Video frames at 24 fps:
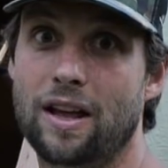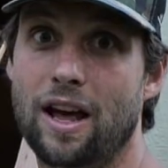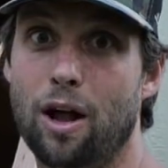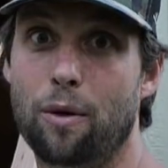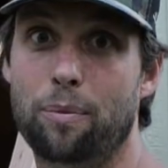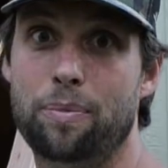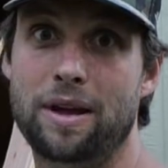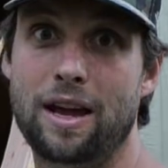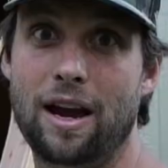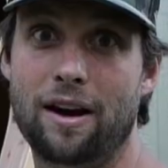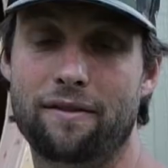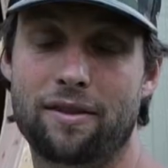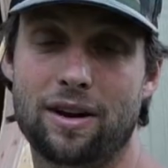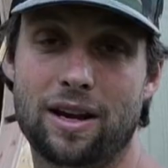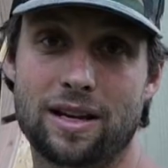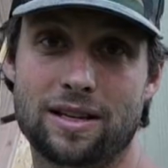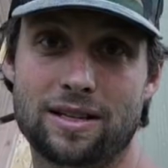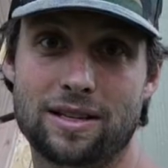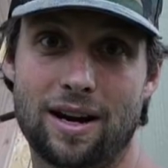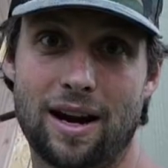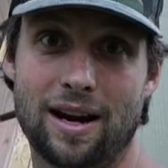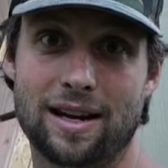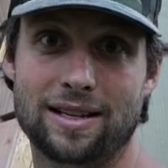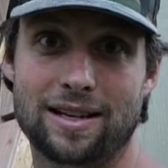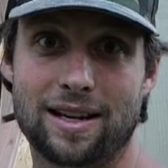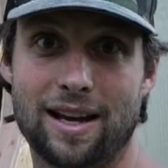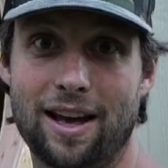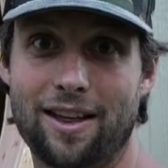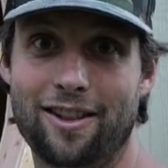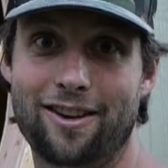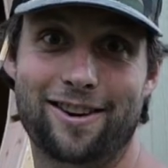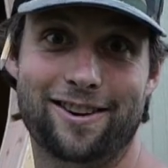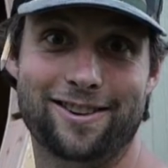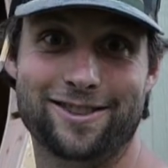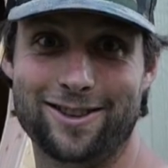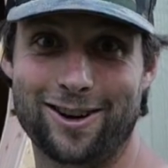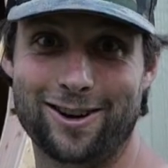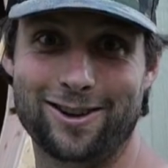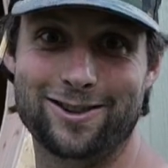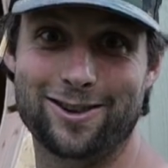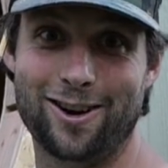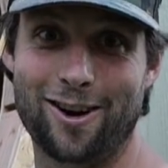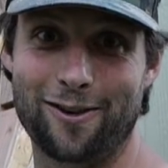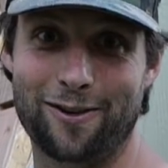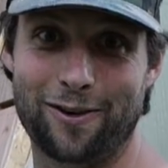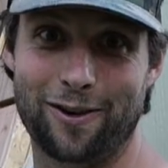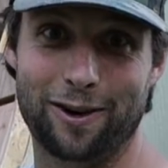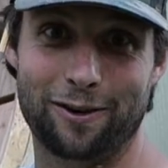LP ever gets their act together and starts
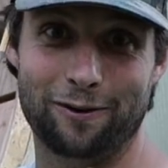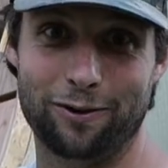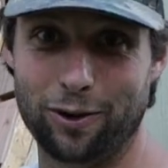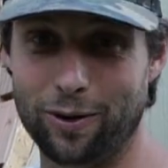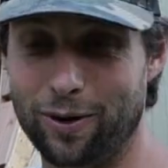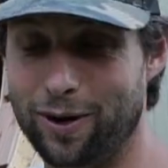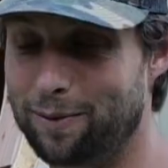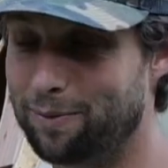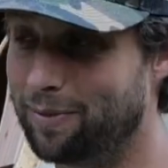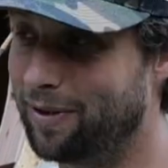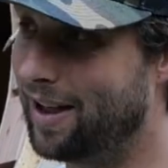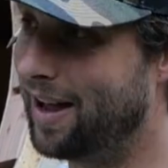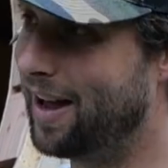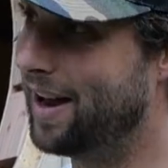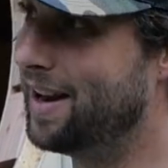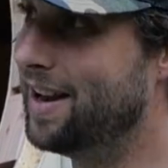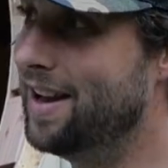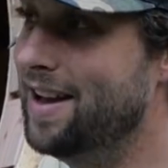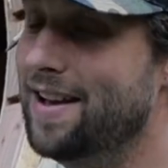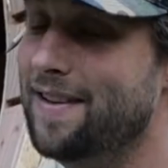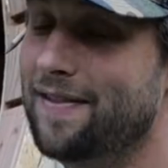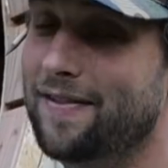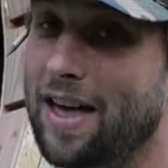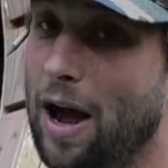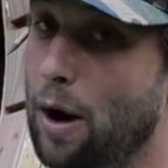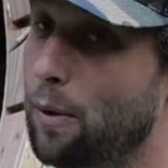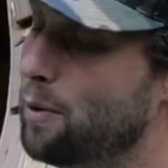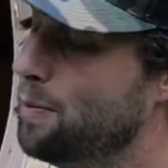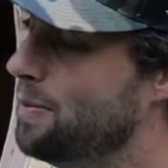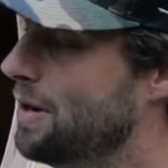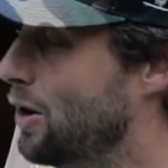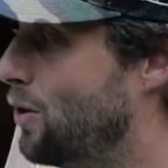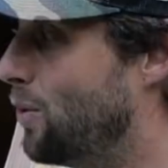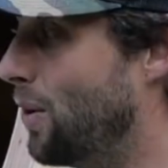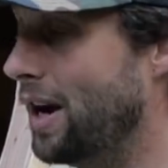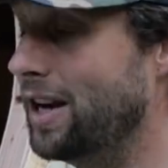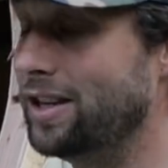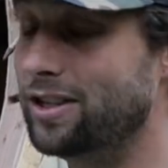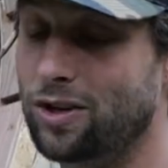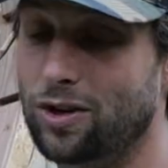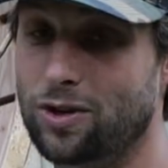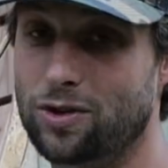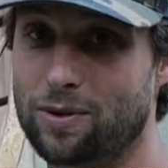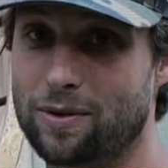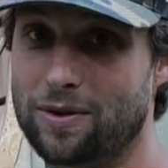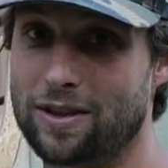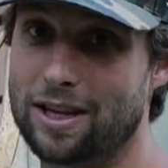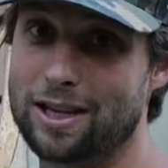offering fluid applied, that would be great to
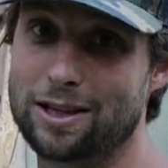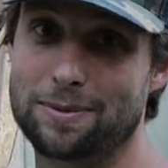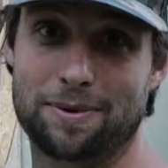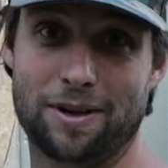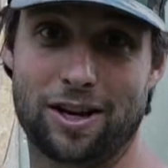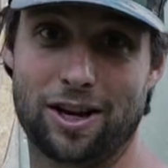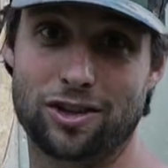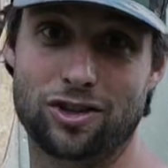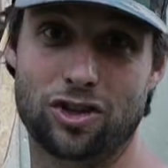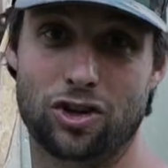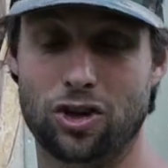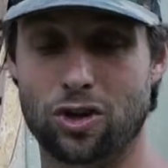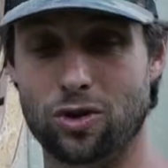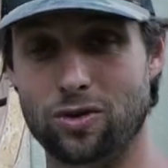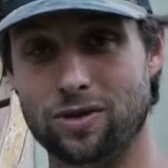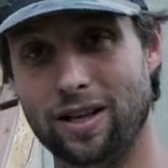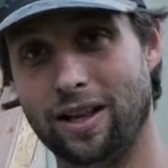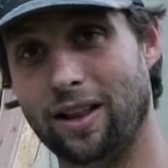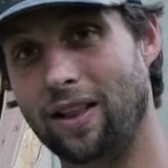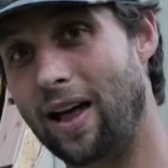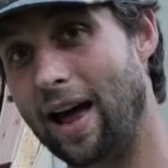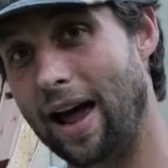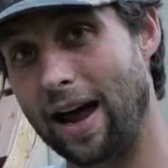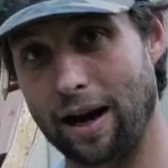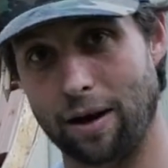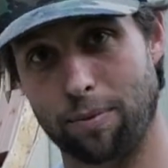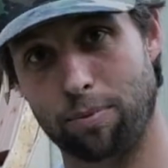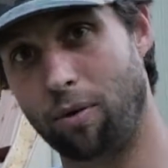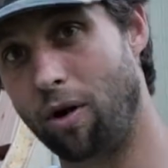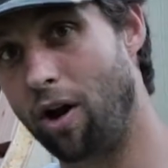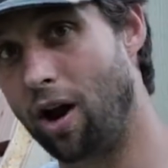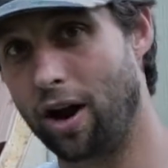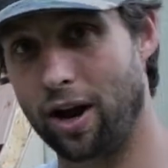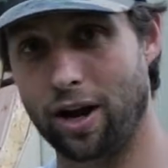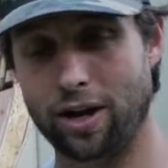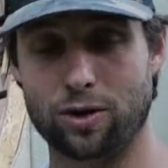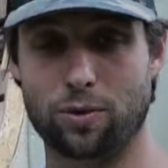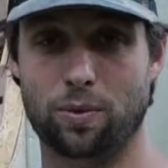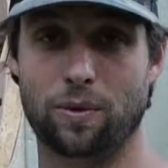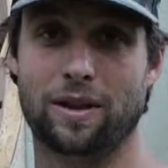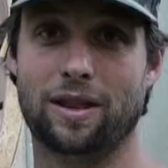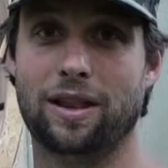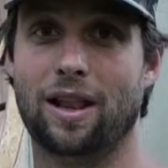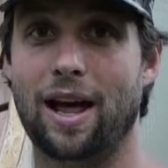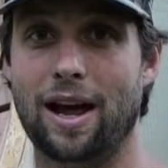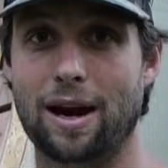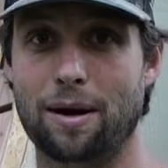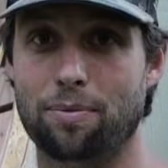use with this because you're using like product
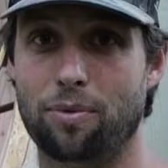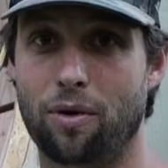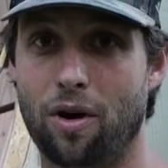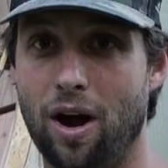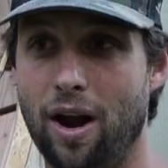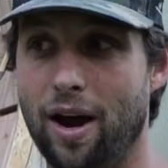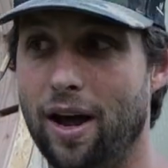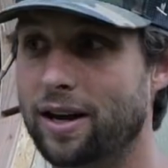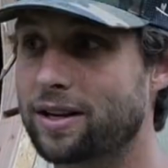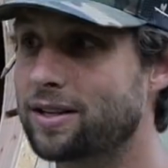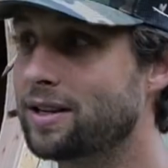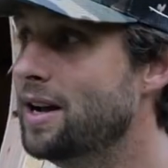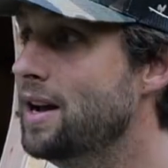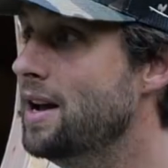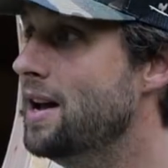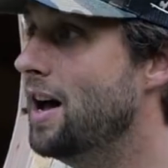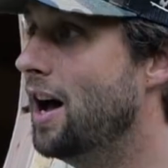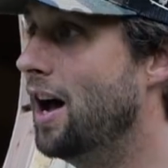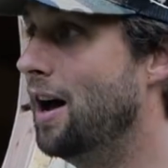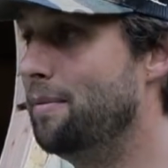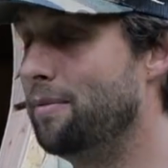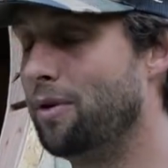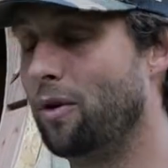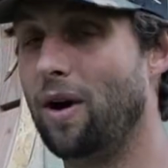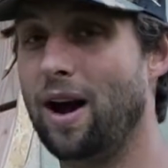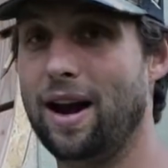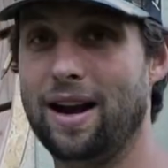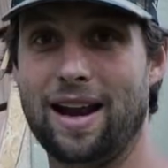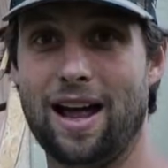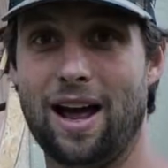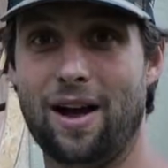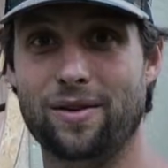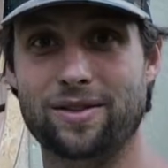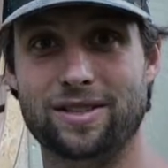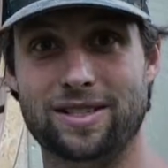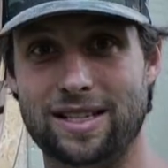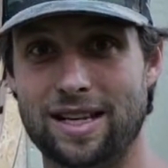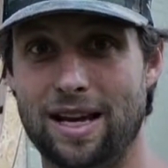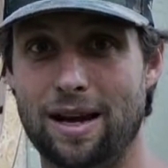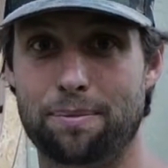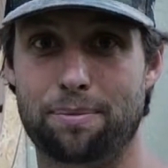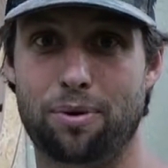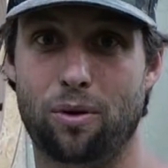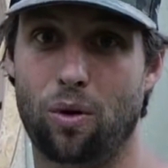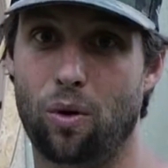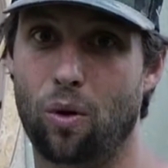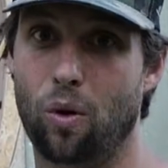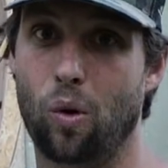with like product. But right now,
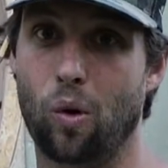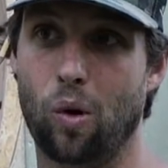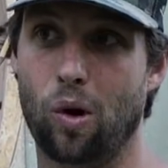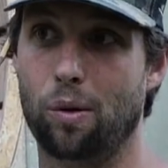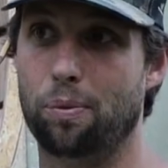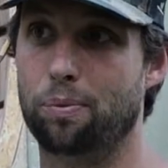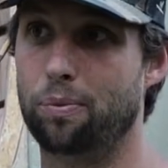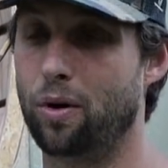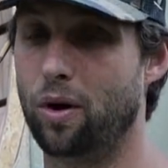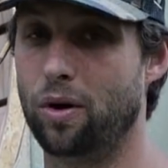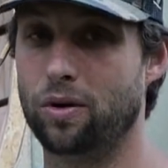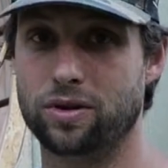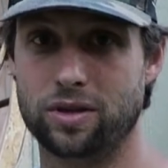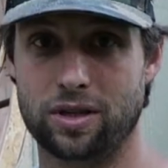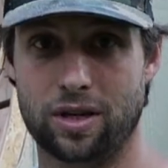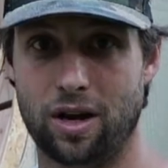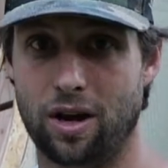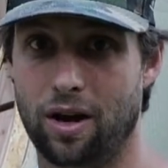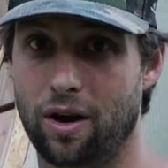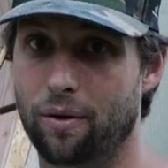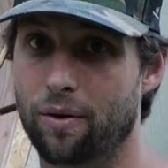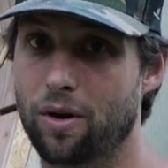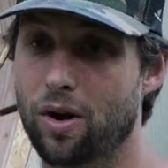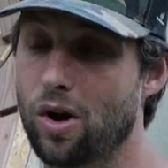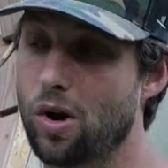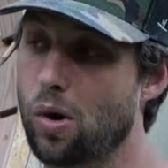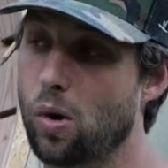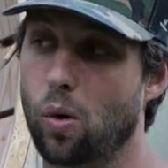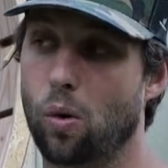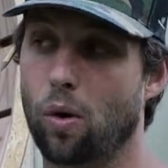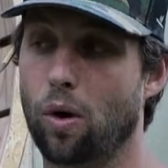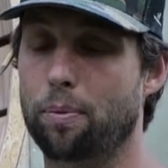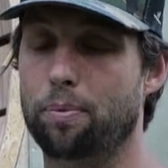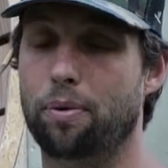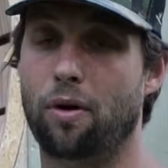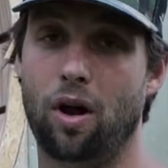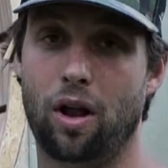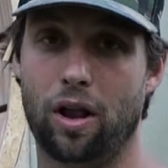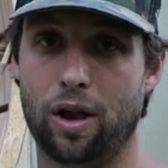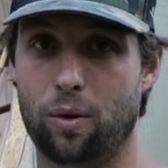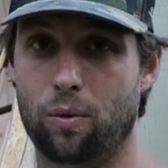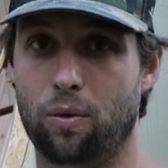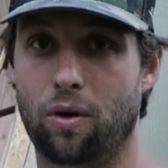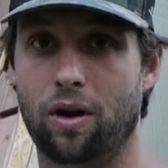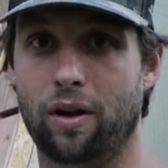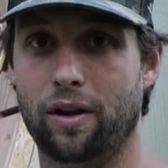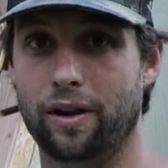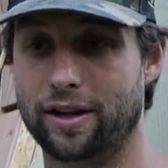Zip or Prosco or
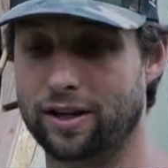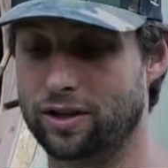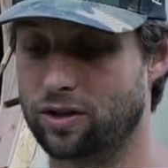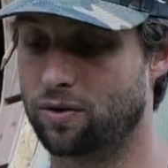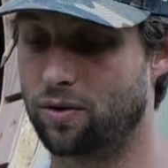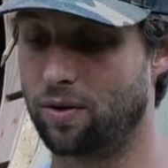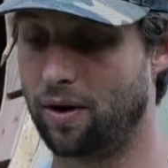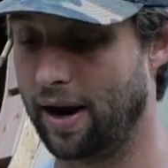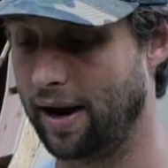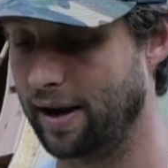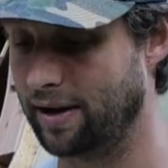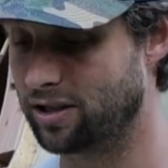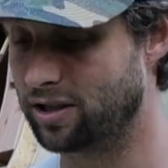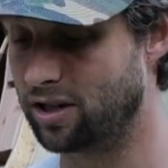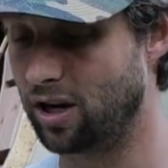Polywall is great.